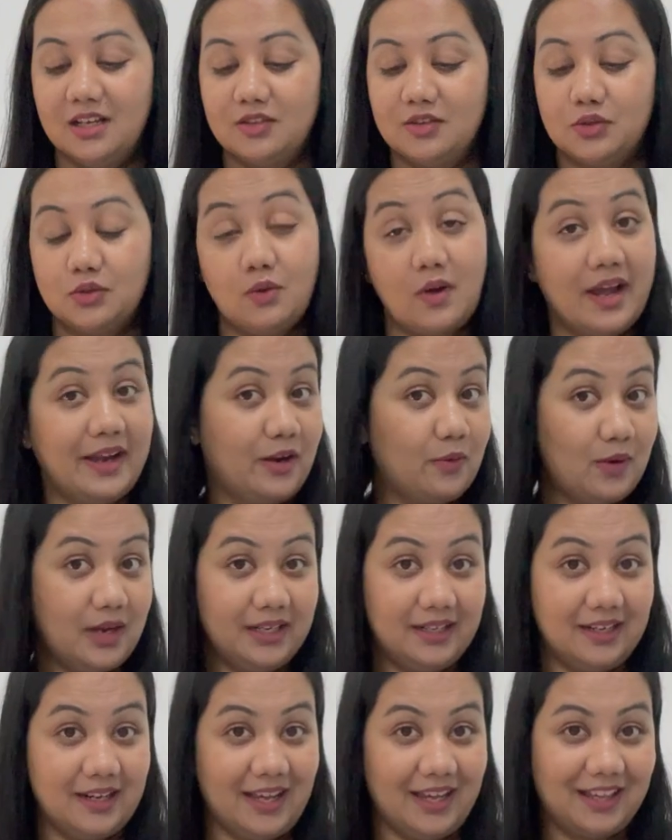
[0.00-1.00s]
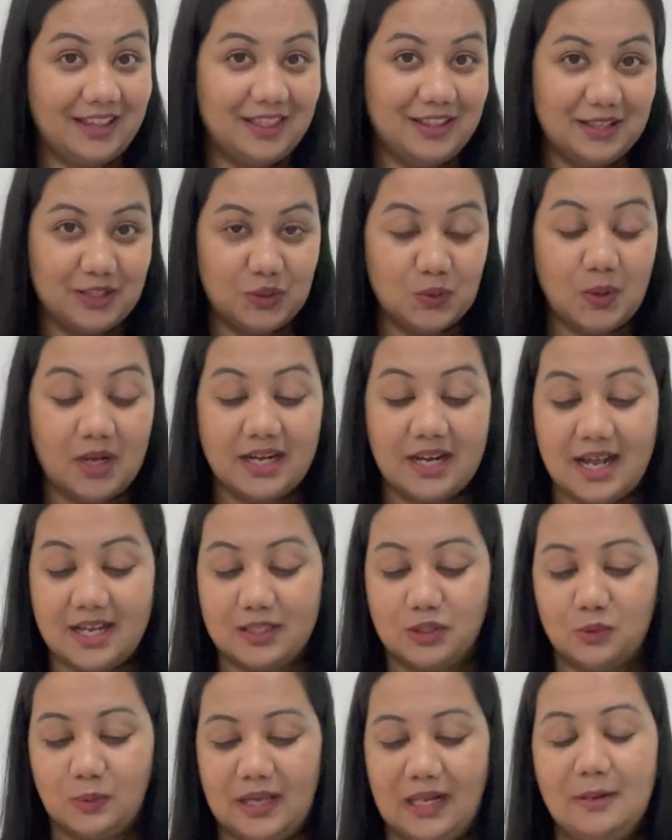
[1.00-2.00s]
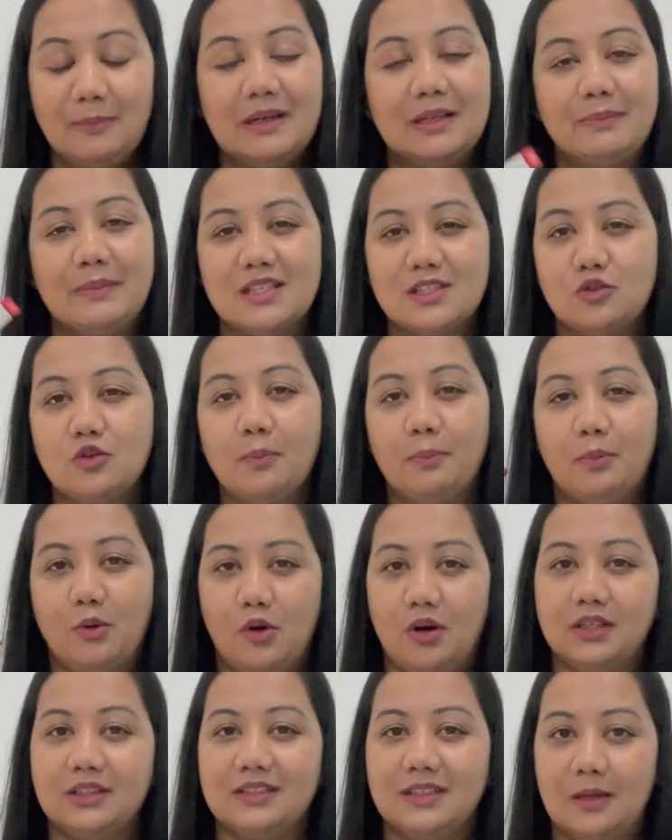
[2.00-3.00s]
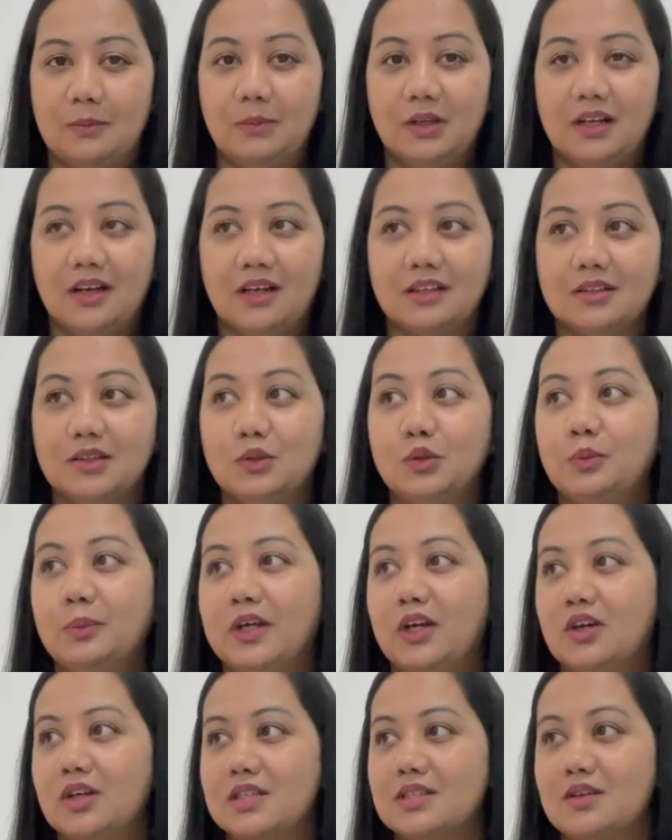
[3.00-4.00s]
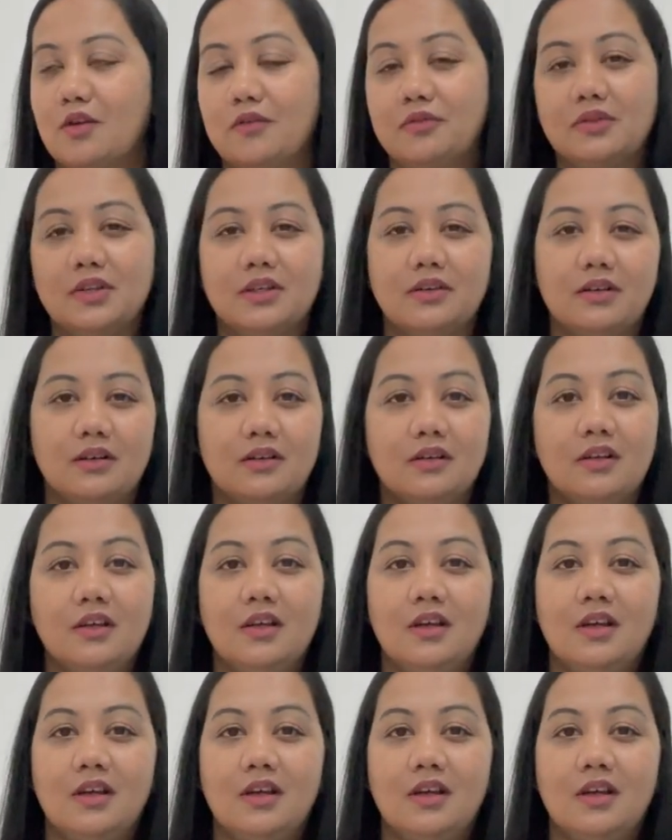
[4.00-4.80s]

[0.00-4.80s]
So I quite like this one as well, but main isko bahut kam lagati hu because of the